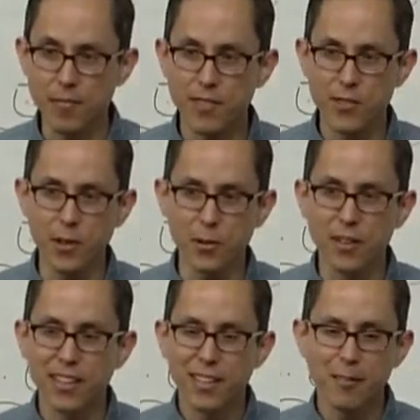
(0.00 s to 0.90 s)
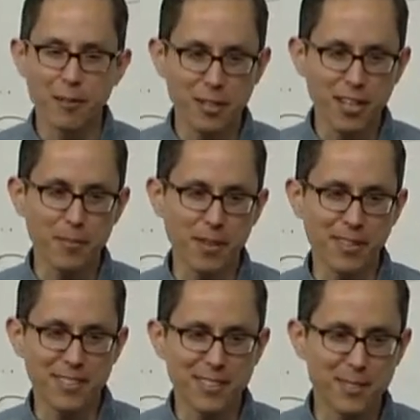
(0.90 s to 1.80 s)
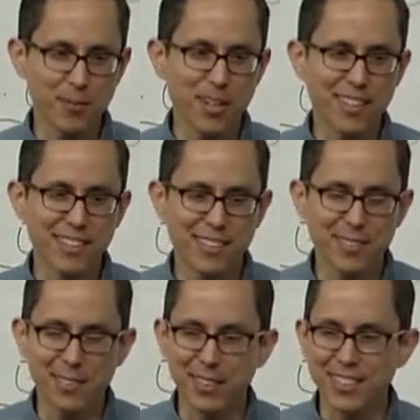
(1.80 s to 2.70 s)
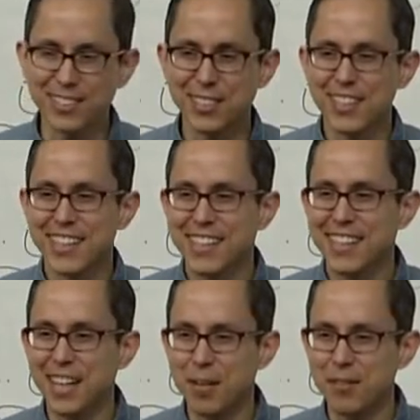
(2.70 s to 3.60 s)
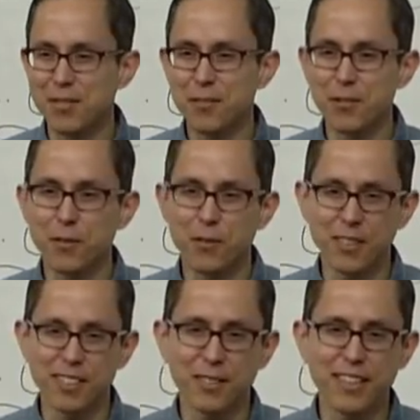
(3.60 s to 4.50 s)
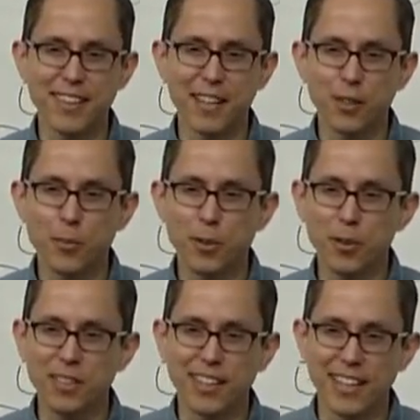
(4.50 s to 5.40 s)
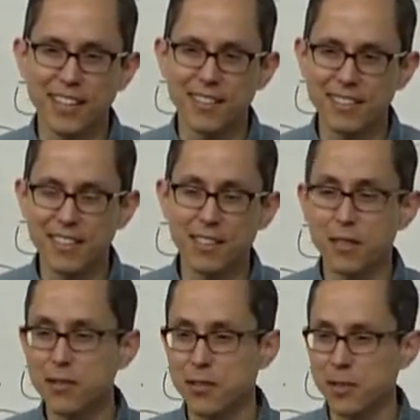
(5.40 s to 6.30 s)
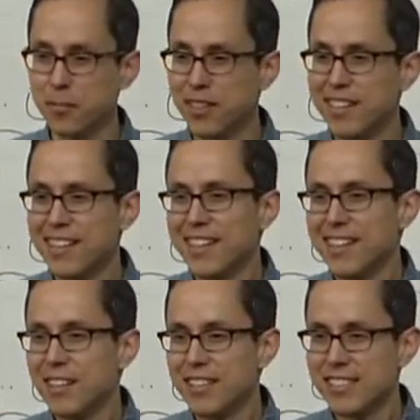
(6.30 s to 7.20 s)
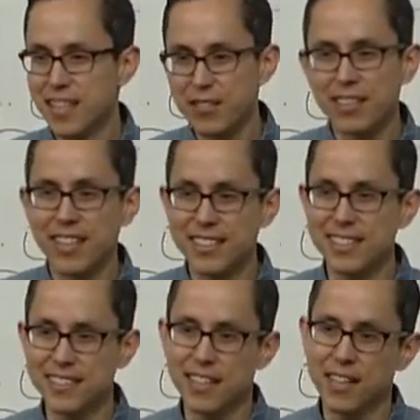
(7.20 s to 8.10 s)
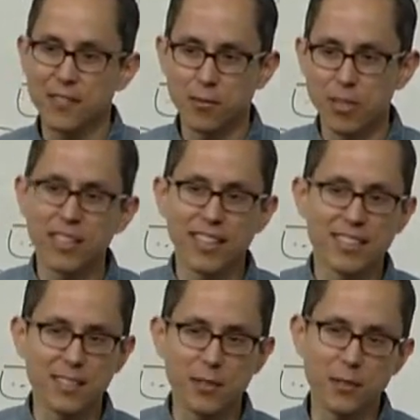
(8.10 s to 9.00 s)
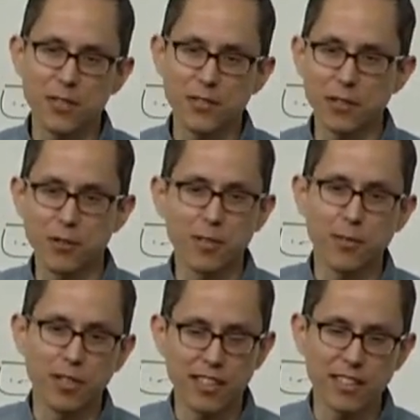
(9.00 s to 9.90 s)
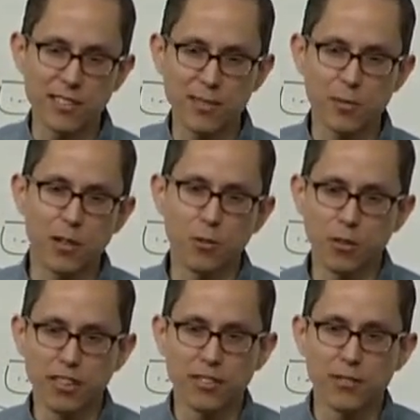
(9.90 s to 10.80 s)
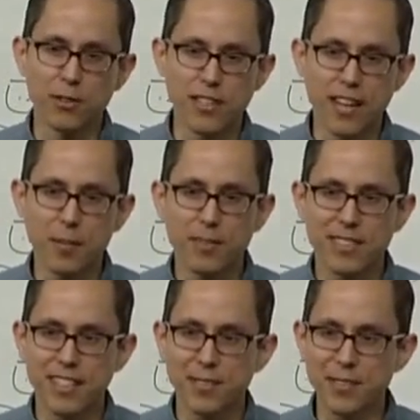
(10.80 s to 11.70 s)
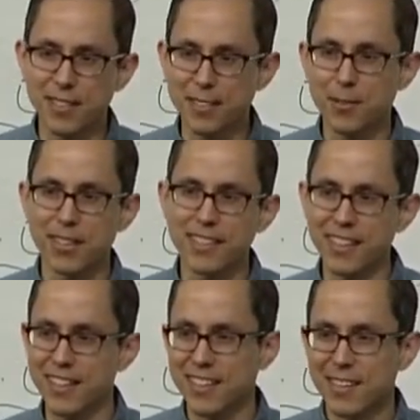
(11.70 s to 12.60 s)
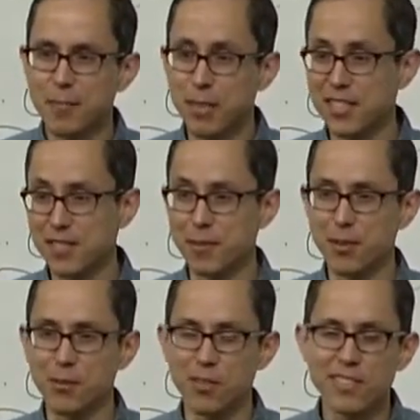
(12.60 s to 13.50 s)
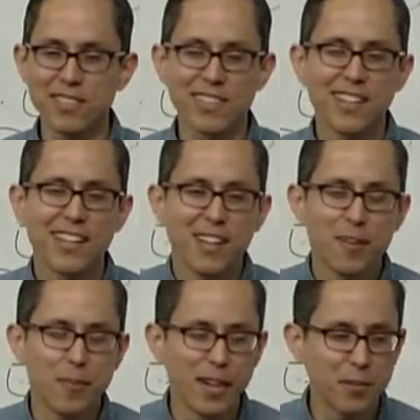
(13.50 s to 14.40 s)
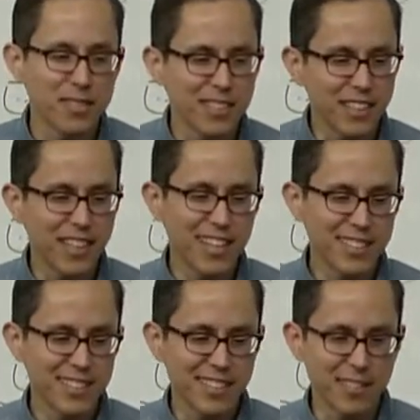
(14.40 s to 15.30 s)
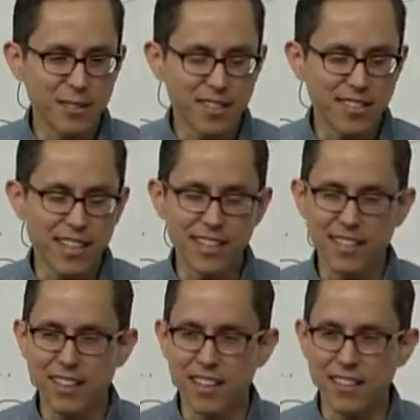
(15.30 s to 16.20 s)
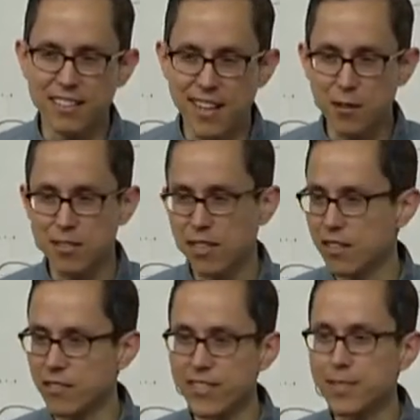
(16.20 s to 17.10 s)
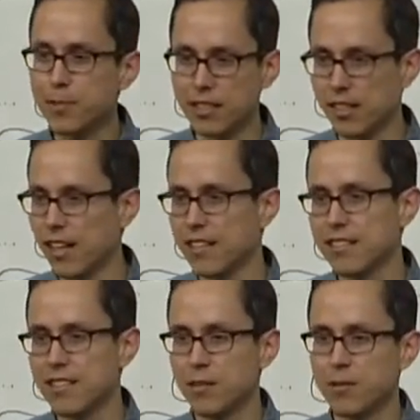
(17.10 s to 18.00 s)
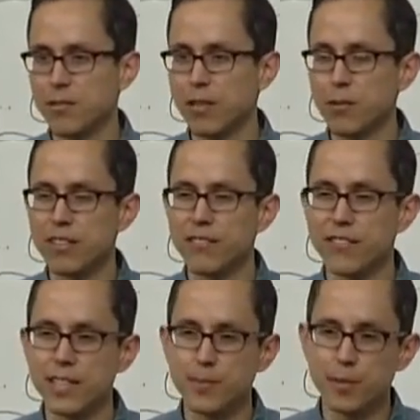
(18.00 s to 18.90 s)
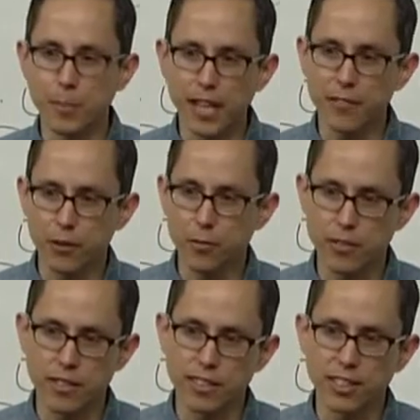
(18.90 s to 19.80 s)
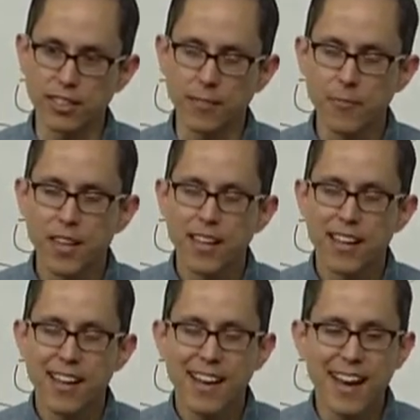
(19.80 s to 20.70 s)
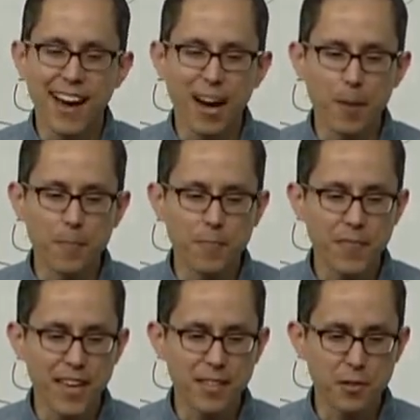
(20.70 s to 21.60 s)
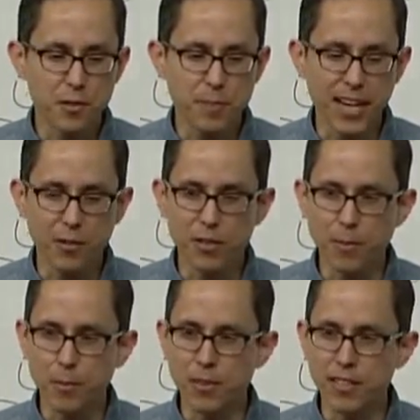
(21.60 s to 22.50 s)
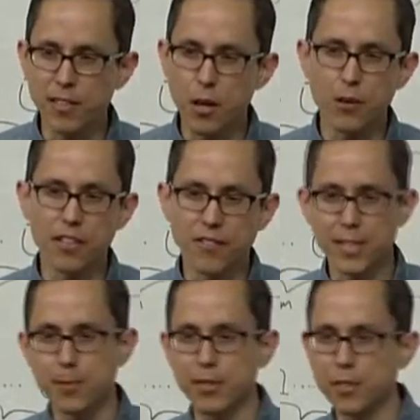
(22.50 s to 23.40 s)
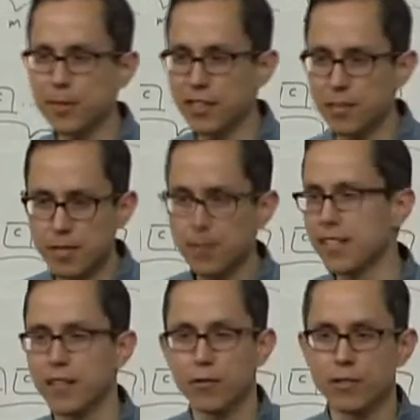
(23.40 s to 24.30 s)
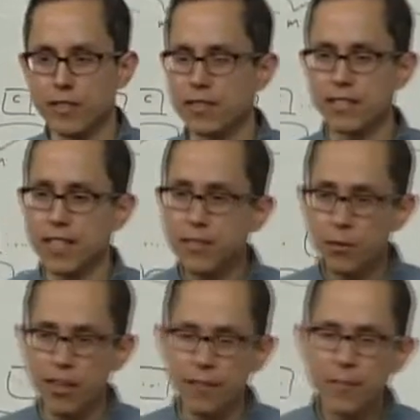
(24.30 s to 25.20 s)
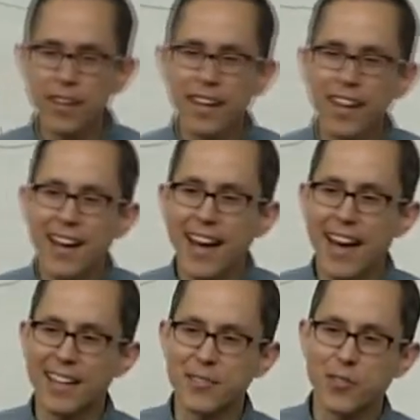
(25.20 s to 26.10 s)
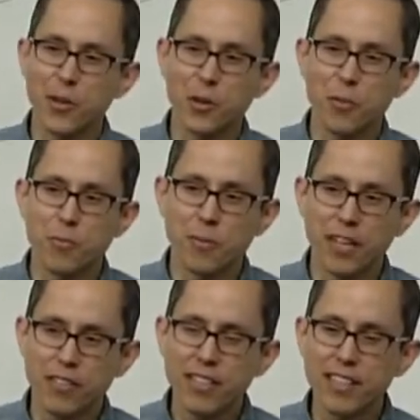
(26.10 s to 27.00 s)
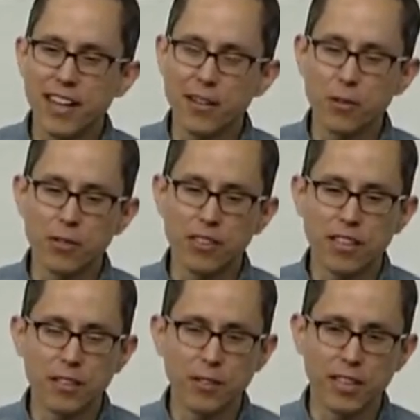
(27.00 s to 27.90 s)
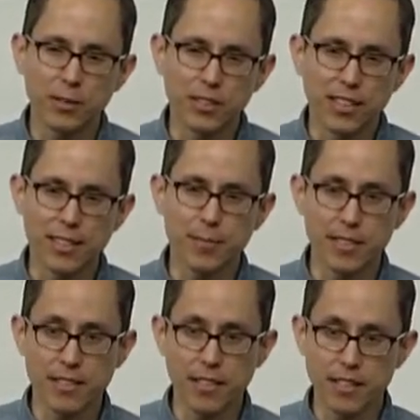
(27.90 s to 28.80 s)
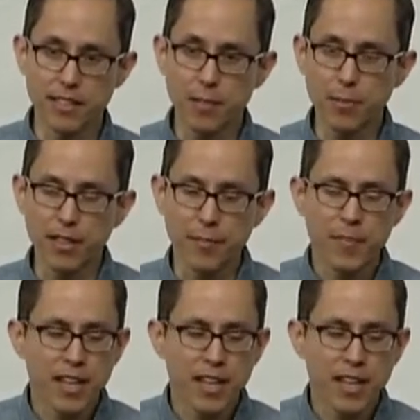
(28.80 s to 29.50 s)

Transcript: So we were talking about this as well during lunch. Uh, if some of you ever want to create that loophole, I did a co-term, seven classes left, one class a quarter for three more years while working full-time. It's kind of a nice way to get best of both worlds. But I was in a class in two thousand eight uh, that now is called the Facebook class, and it was right when Facebook platform was launching. Um, and this was back when people didn't know that Facebook could become something everyone uses everywhere. And so my friend and I, who were undergraduate classmates, started a company.